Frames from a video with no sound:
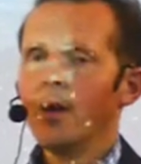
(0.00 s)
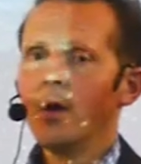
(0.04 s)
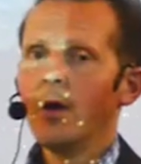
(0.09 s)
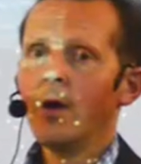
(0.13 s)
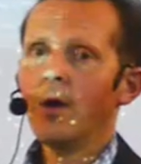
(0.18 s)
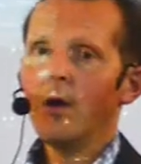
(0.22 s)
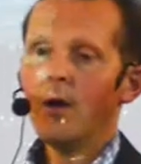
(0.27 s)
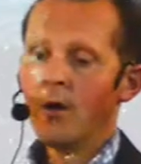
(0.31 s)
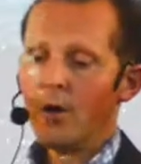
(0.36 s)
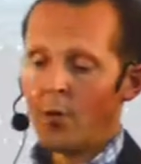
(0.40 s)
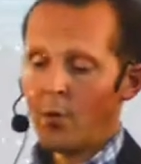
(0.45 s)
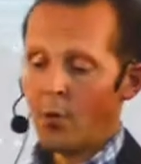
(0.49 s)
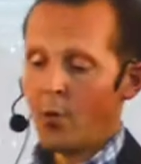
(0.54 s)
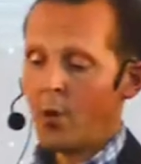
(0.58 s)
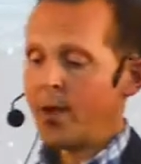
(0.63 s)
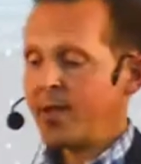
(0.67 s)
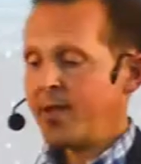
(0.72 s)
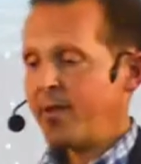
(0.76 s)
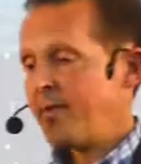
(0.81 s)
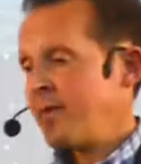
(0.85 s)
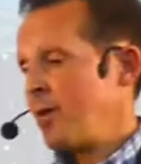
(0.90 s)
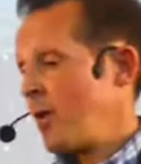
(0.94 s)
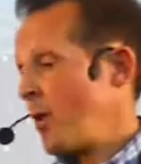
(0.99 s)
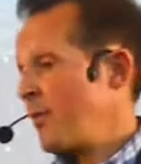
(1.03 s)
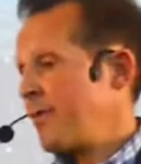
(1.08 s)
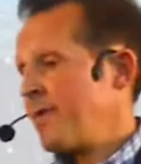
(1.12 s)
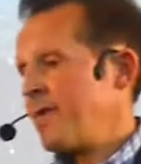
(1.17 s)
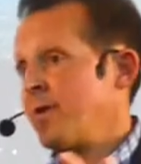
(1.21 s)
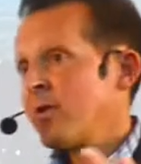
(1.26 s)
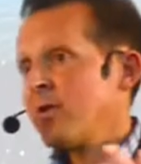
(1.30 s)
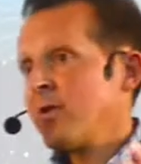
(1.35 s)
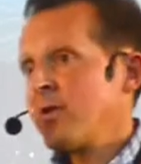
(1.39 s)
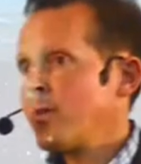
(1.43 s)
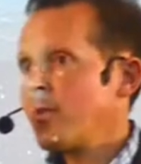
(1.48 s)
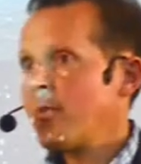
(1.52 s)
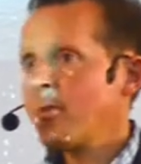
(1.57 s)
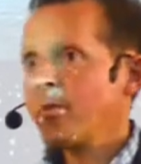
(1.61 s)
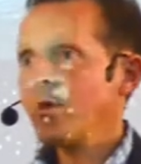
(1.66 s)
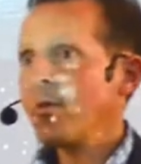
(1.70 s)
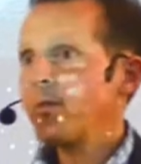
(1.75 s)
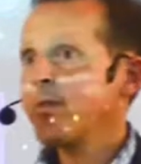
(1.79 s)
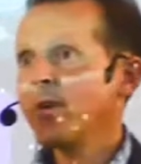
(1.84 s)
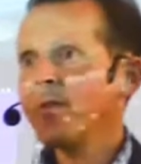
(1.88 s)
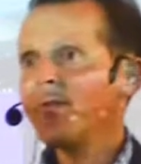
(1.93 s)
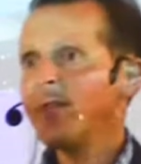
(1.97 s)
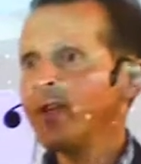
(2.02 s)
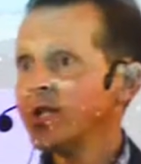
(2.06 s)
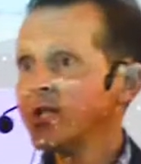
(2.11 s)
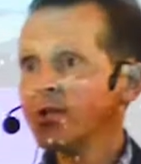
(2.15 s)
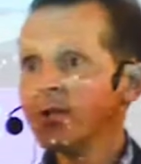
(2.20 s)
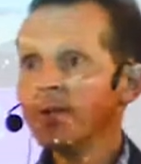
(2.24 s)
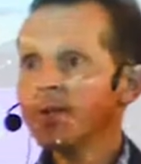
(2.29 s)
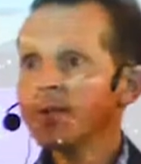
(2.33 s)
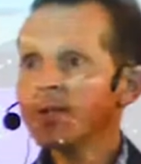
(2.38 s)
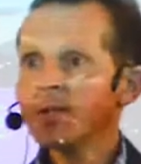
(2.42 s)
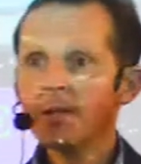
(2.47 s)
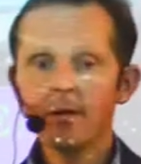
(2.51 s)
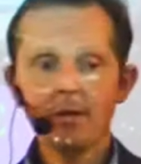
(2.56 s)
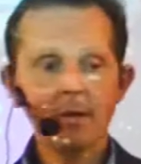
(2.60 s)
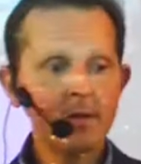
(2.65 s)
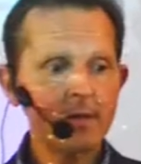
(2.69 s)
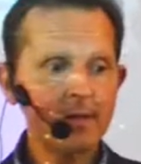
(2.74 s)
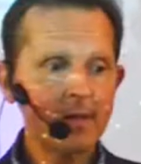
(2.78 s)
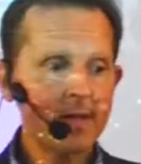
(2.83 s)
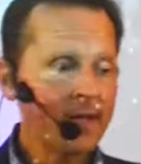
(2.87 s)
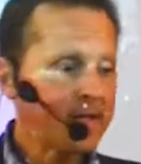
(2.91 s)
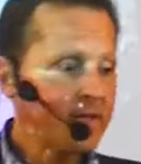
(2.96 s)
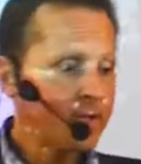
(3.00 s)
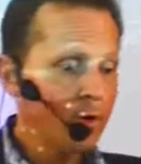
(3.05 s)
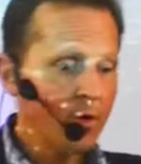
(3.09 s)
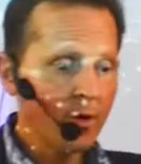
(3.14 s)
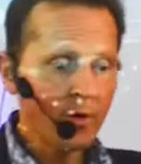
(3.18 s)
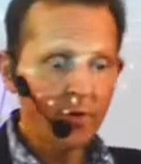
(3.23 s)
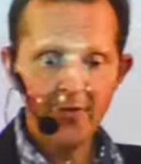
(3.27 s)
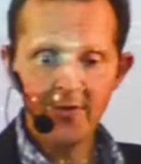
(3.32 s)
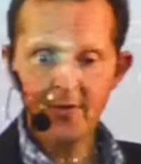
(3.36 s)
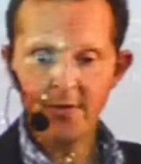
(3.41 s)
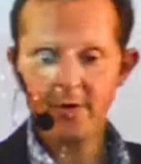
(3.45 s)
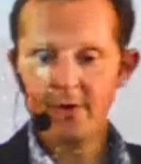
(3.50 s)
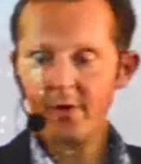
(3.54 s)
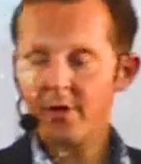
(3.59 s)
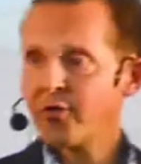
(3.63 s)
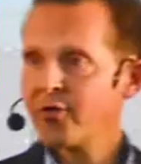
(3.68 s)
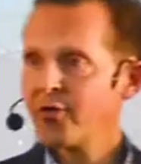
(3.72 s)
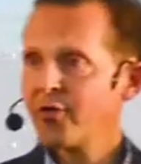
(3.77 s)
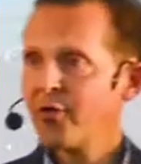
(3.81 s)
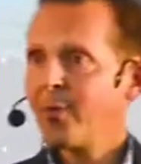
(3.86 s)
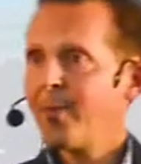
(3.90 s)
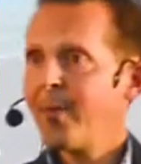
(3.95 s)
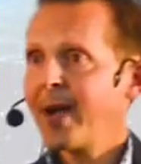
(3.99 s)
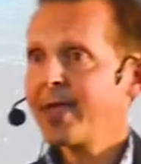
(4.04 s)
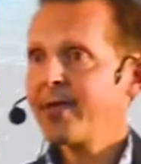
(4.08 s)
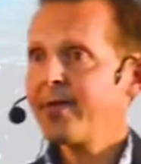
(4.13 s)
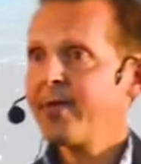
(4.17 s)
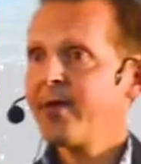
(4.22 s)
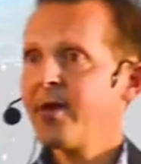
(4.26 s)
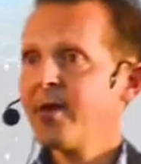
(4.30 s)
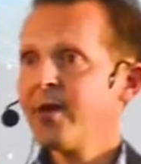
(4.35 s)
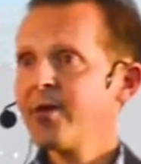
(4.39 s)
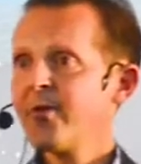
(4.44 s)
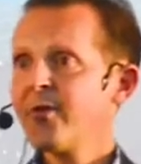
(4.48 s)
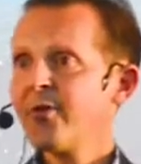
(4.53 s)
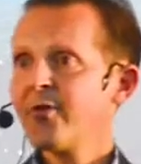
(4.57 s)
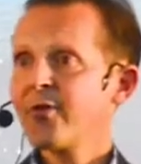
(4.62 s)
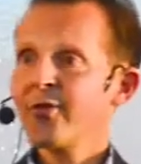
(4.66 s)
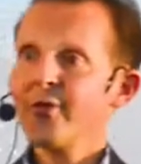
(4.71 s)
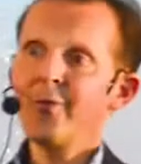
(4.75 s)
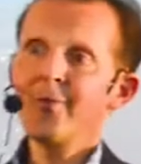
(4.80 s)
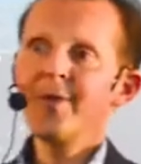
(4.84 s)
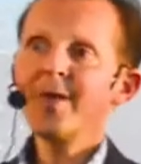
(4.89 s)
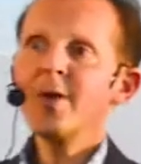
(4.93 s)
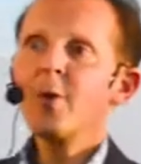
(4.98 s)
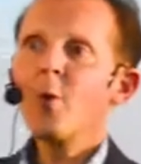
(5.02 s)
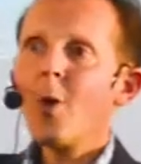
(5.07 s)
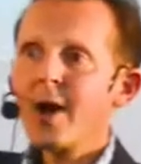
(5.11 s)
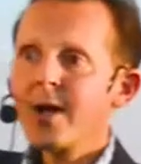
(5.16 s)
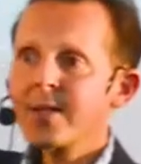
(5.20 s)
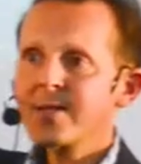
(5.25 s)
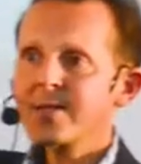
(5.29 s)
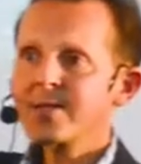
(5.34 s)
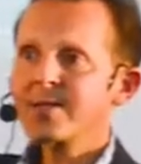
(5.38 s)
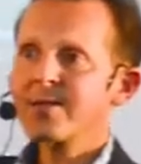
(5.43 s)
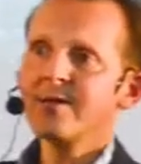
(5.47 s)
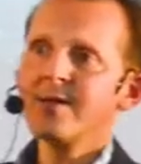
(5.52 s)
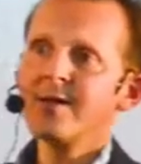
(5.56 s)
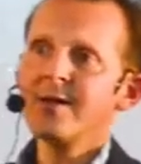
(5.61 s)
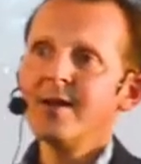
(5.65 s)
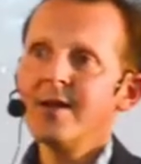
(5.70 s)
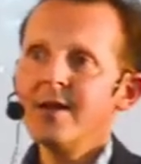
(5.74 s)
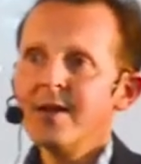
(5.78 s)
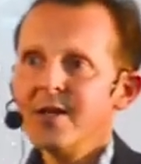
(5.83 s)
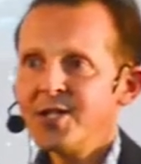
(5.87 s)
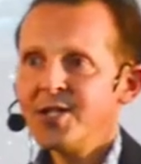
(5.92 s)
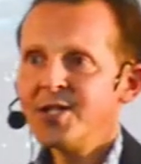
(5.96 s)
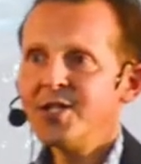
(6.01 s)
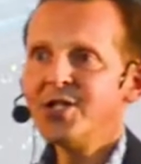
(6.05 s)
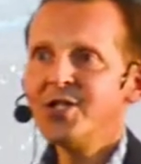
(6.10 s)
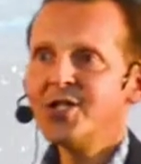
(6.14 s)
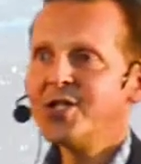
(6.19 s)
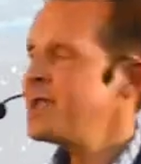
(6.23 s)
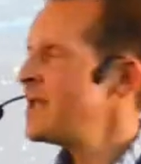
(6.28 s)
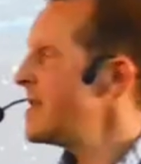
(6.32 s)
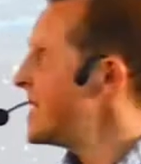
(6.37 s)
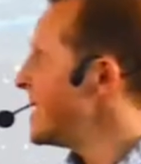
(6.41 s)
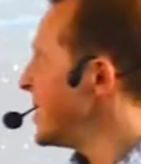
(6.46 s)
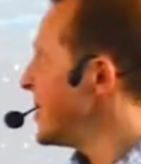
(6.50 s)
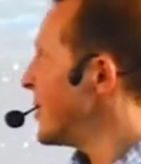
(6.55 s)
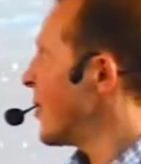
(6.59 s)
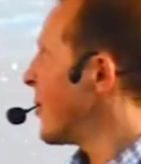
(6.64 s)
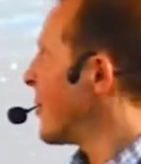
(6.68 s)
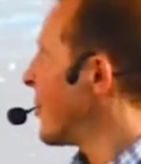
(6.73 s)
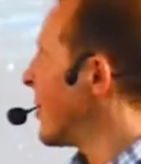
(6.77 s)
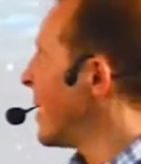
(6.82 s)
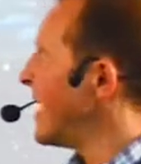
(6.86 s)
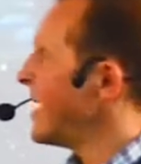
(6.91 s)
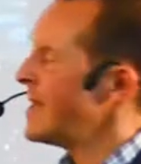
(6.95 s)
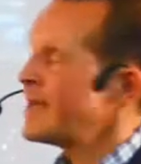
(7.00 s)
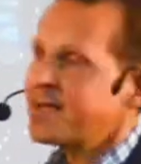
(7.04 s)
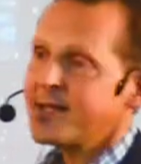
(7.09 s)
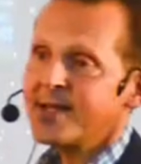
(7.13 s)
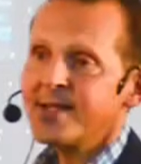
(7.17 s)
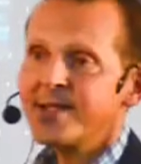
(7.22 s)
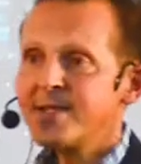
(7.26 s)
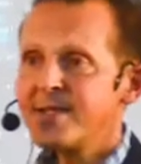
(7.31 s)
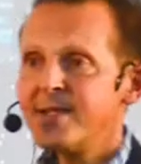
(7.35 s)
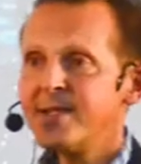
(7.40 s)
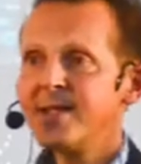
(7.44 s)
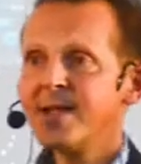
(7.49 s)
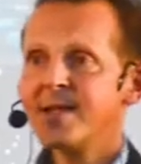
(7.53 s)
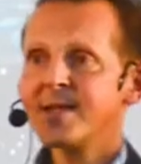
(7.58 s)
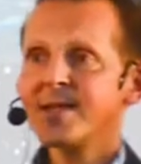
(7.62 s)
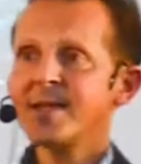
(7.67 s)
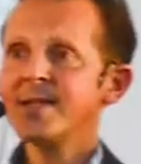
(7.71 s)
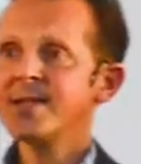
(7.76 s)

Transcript: Uh, one is optical uh, observations, uh, telescopes uh, on your backyard, or the big ones uh, in Chile, or L S S T, as